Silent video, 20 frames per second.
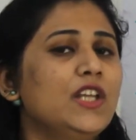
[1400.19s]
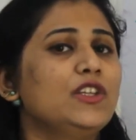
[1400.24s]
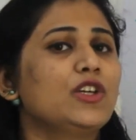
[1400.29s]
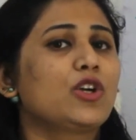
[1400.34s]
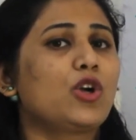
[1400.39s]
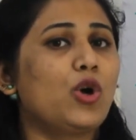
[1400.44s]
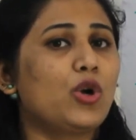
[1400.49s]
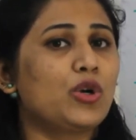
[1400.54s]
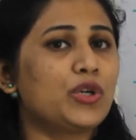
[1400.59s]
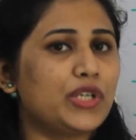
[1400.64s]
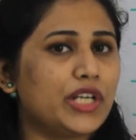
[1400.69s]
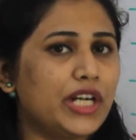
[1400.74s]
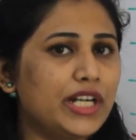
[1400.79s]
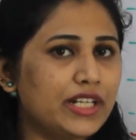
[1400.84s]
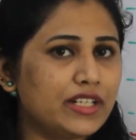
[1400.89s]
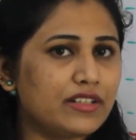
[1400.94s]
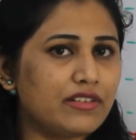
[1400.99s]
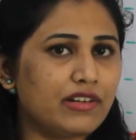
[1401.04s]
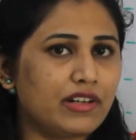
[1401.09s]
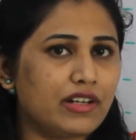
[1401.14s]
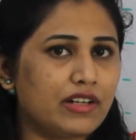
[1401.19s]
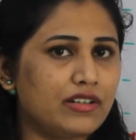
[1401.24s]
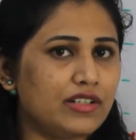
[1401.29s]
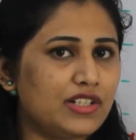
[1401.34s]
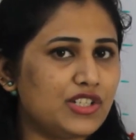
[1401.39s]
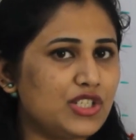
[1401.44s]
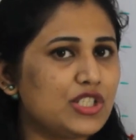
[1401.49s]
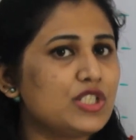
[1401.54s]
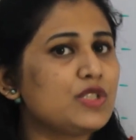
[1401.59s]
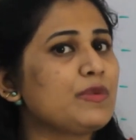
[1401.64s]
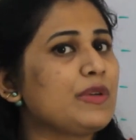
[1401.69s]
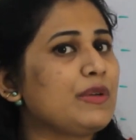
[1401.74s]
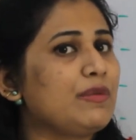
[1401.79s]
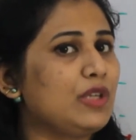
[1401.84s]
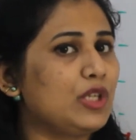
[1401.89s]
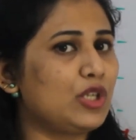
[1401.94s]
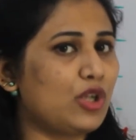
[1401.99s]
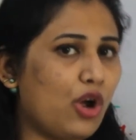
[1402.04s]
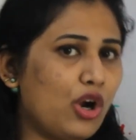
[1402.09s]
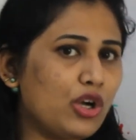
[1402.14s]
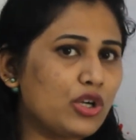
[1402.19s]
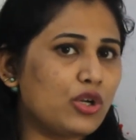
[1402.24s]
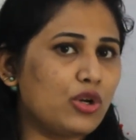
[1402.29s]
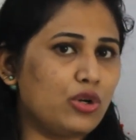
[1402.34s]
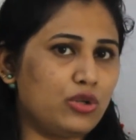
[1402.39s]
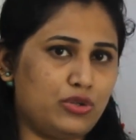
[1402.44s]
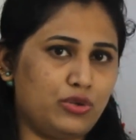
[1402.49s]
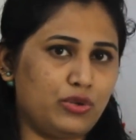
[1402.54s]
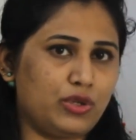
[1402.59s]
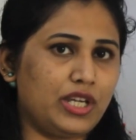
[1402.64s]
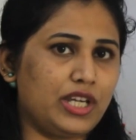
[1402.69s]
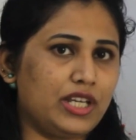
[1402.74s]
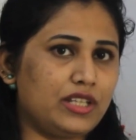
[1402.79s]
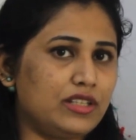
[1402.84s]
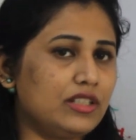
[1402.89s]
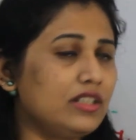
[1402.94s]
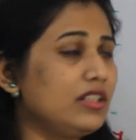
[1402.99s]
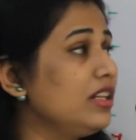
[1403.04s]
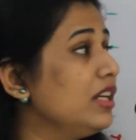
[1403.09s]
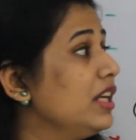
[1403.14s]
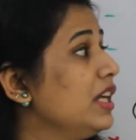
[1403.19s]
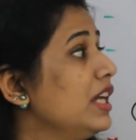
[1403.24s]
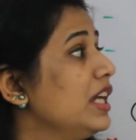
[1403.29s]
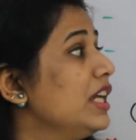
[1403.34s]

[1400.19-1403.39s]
the contradictory conditions we will not go together.